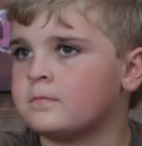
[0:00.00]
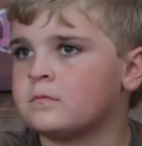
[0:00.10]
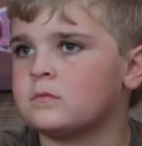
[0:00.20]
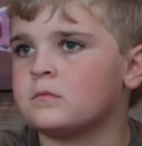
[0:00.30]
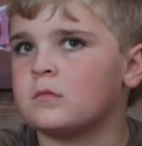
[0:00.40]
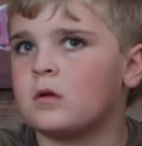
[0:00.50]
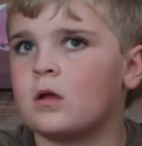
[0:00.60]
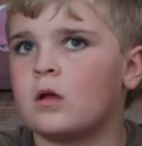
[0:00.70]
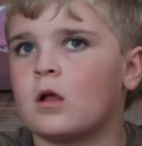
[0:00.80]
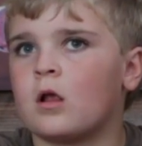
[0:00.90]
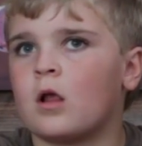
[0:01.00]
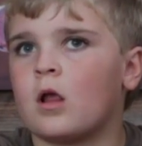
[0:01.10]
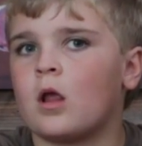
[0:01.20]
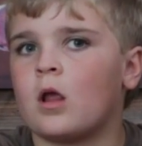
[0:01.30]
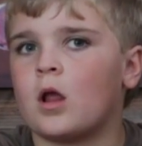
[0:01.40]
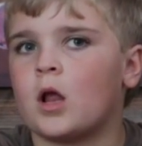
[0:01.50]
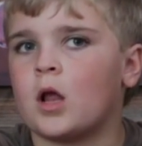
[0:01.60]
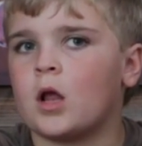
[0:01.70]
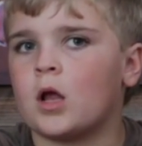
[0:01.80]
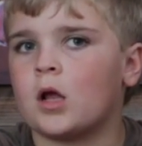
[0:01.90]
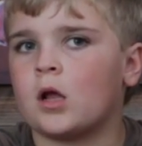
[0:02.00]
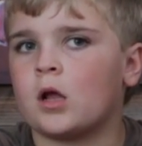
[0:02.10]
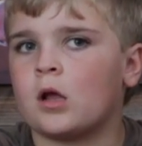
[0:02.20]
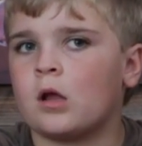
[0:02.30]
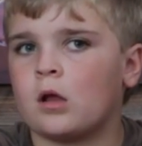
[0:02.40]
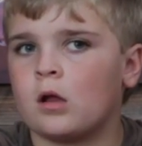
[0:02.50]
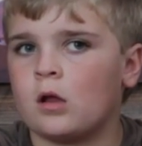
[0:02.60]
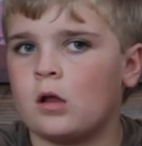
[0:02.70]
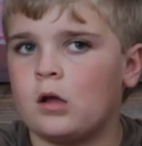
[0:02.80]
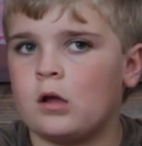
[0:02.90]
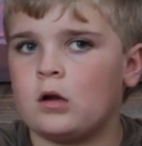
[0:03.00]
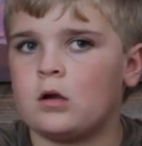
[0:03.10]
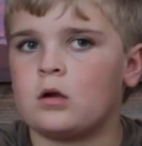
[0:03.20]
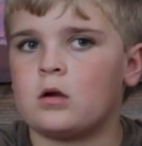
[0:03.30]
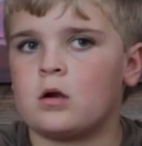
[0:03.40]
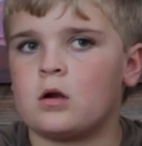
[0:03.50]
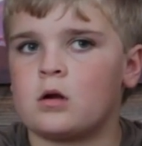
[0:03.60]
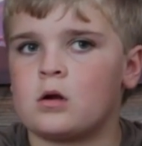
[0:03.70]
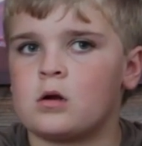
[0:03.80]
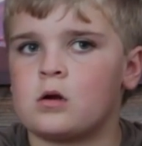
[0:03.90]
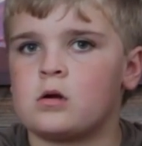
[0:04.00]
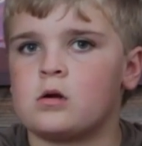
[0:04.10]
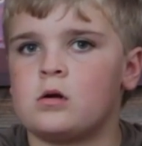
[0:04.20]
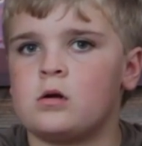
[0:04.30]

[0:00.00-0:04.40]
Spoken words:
This person isn't speaking.